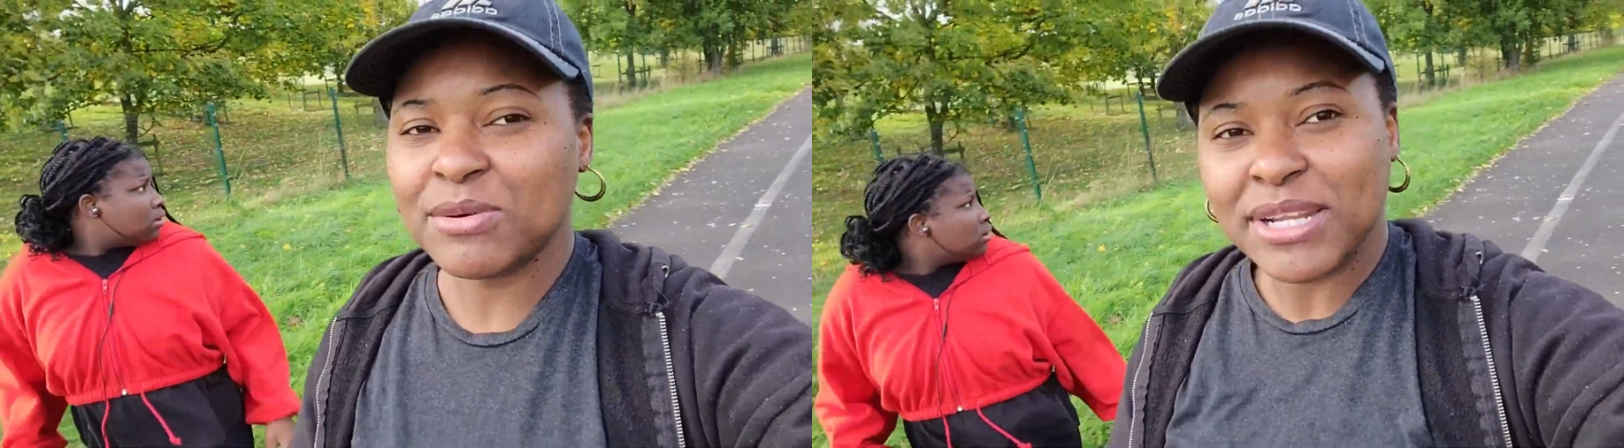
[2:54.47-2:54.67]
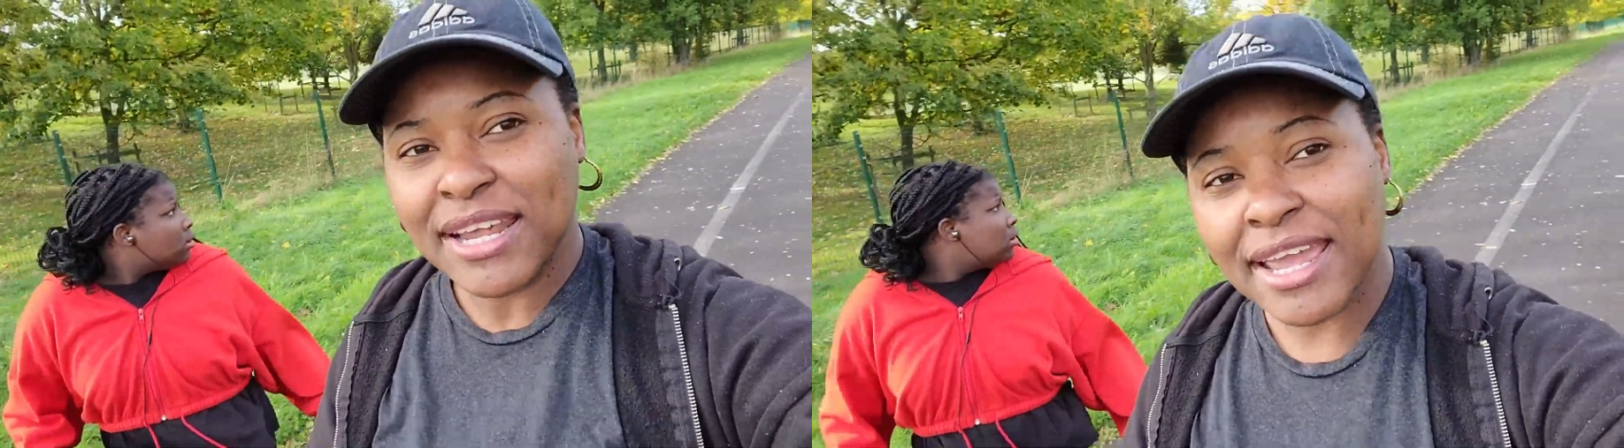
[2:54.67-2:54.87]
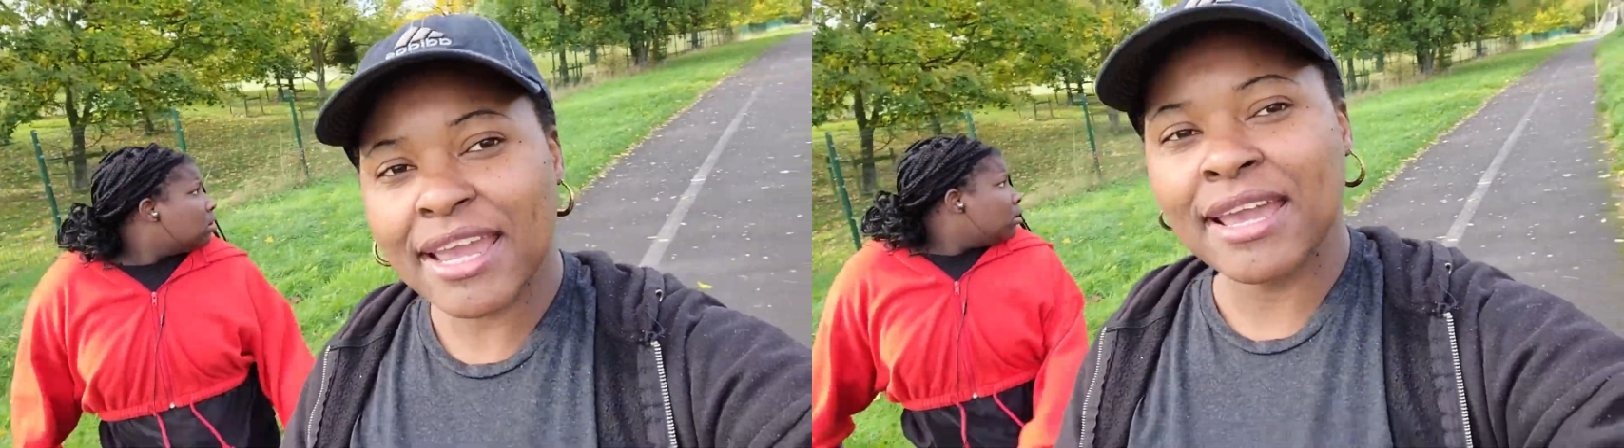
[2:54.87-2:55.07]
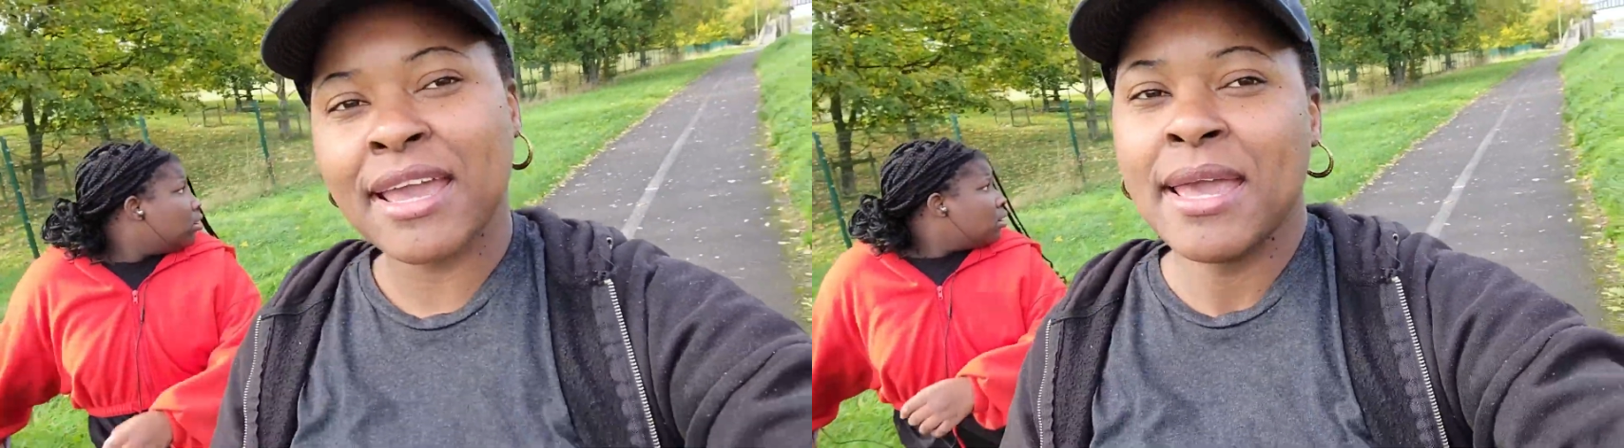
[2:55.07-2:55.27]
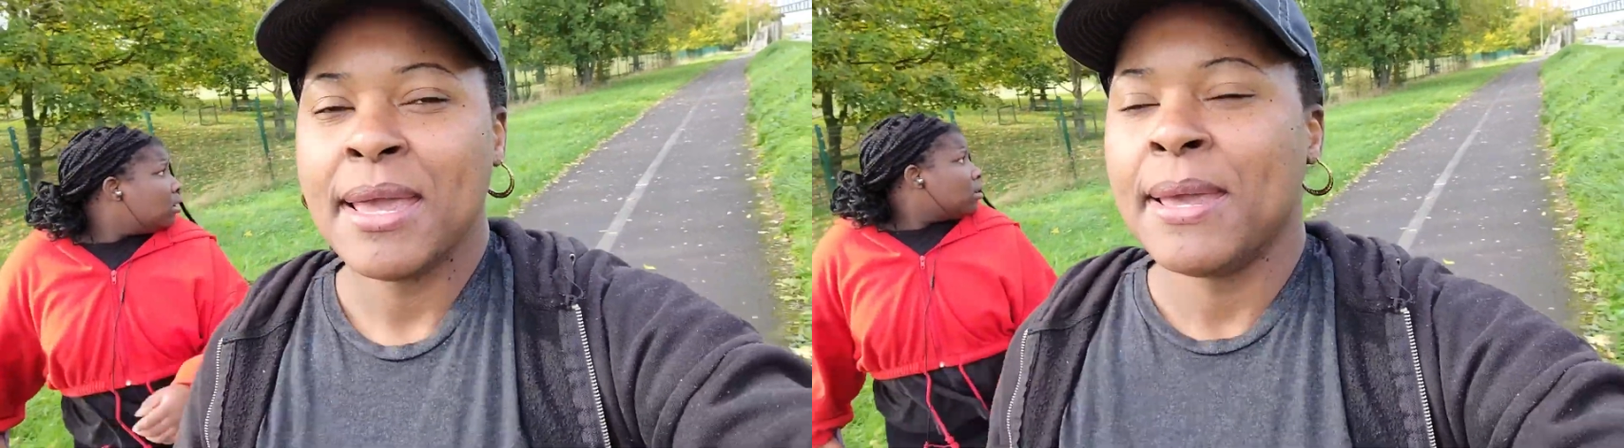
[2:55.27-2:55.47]
our day
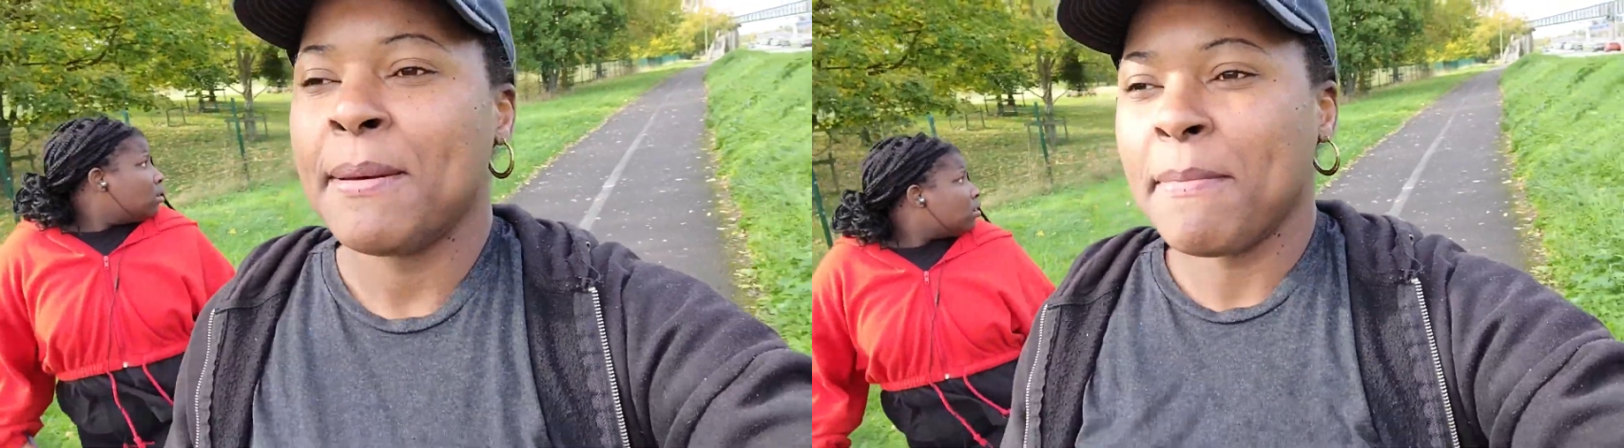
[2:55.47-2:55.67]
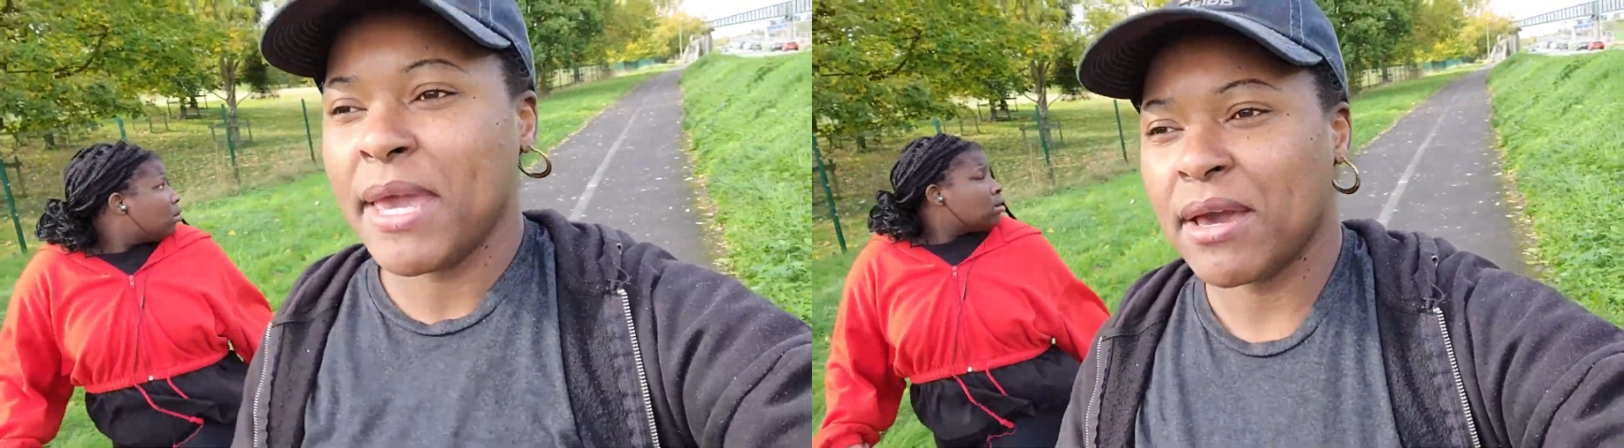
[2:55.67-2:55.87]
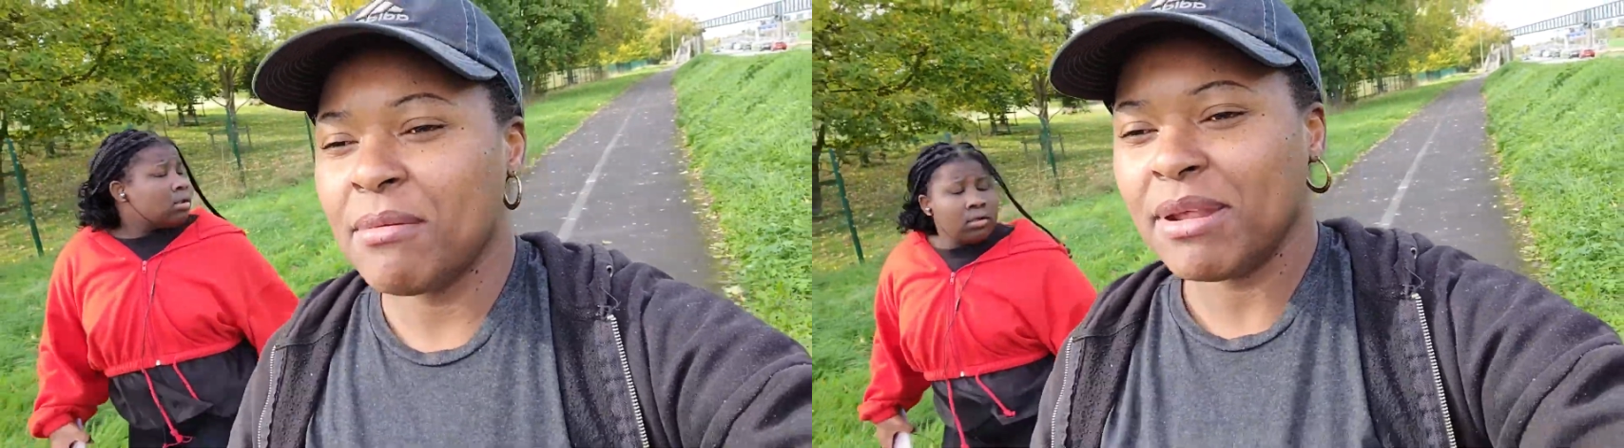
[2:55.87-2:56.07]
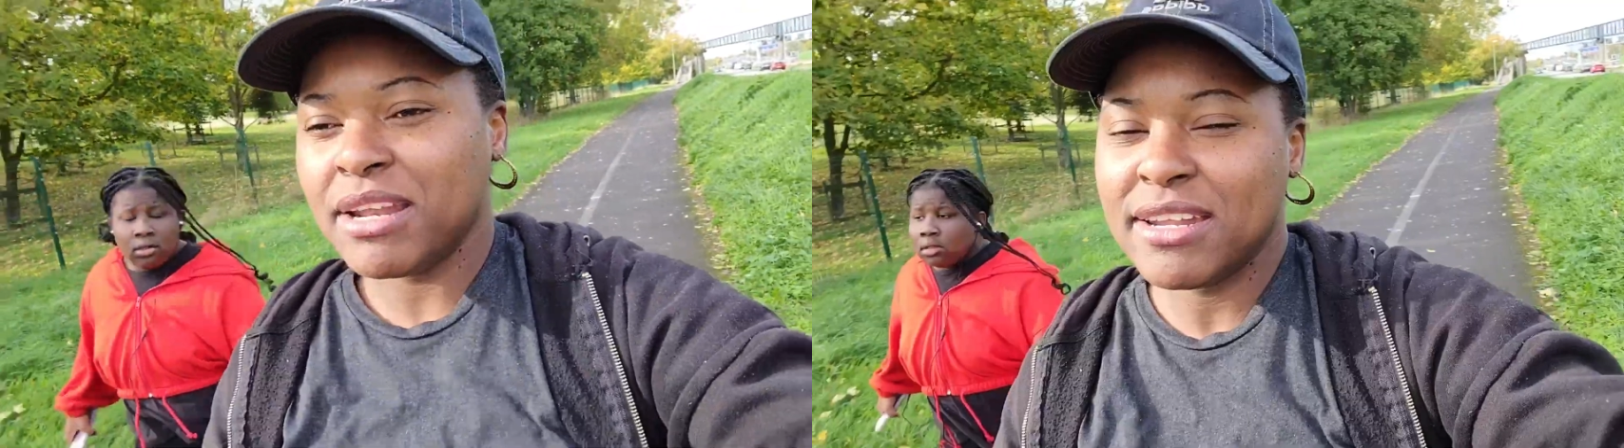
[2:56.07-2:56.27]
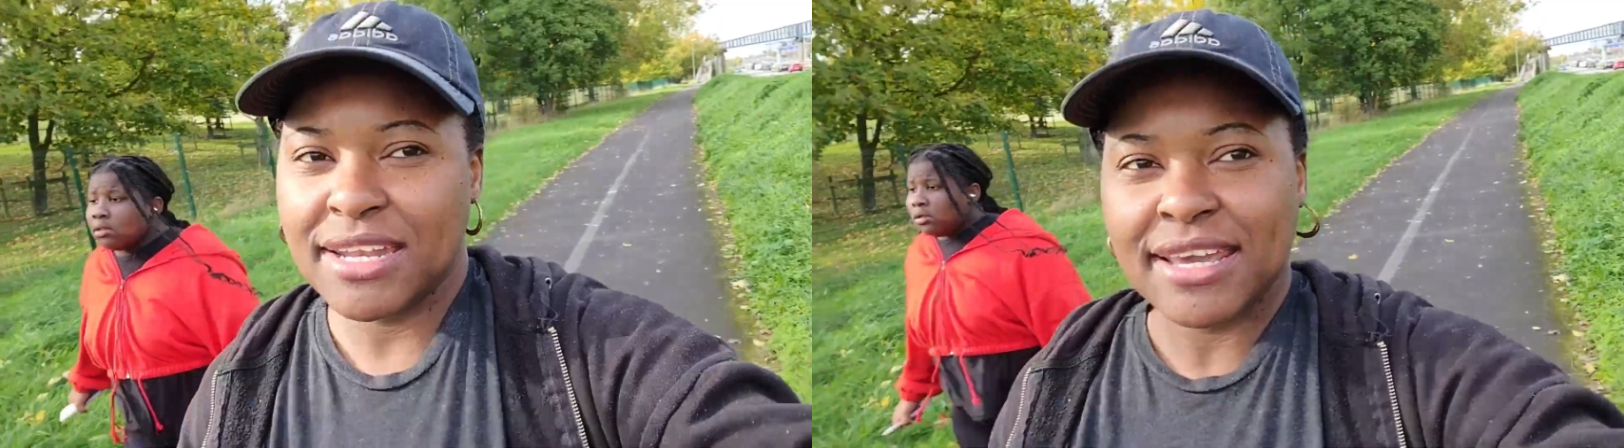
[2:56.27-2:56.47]
by coming
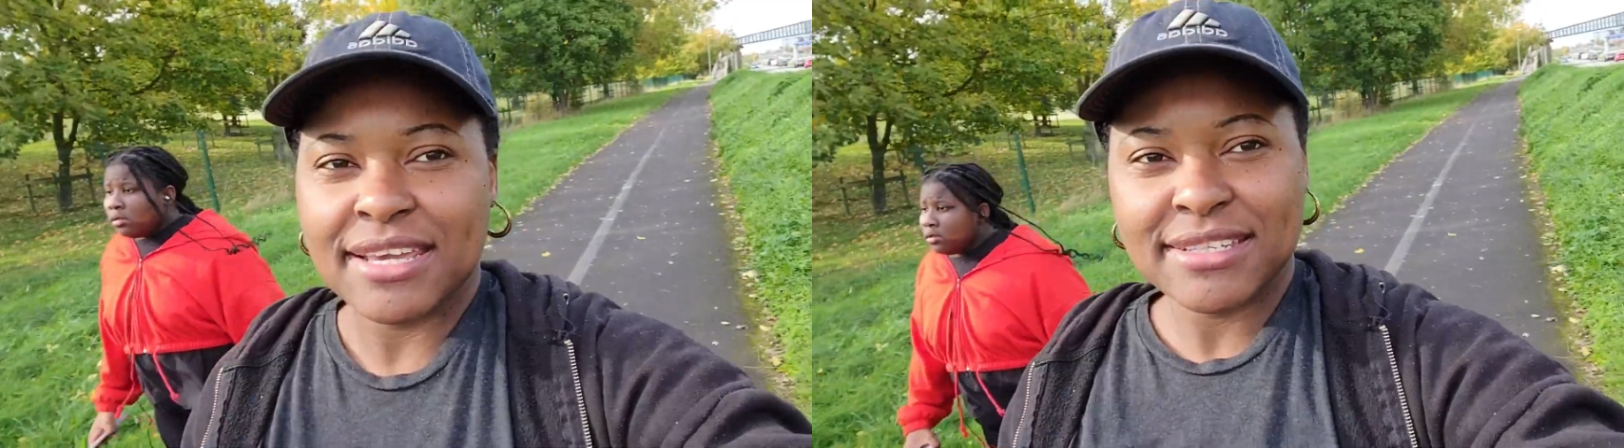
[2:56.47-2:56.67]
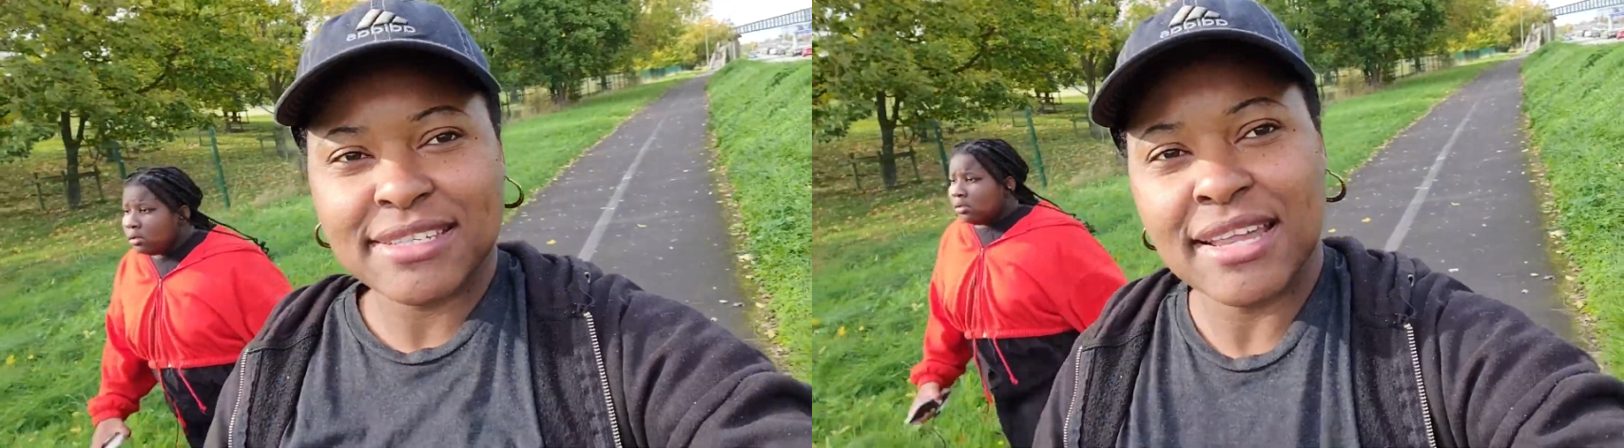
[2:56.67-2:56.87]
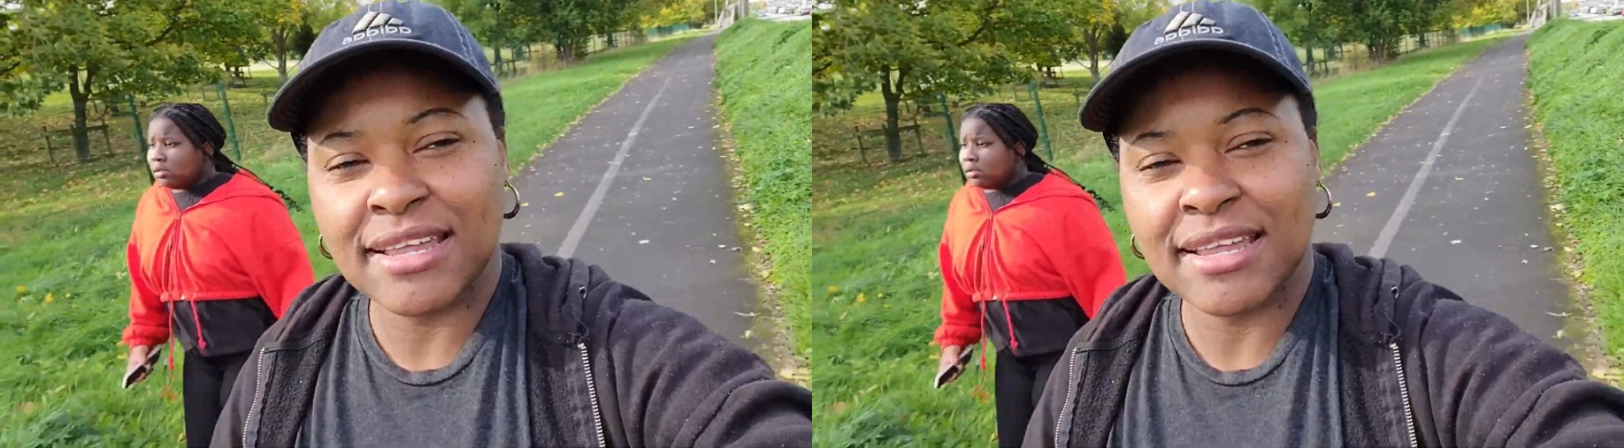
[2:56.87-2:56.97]
on a nice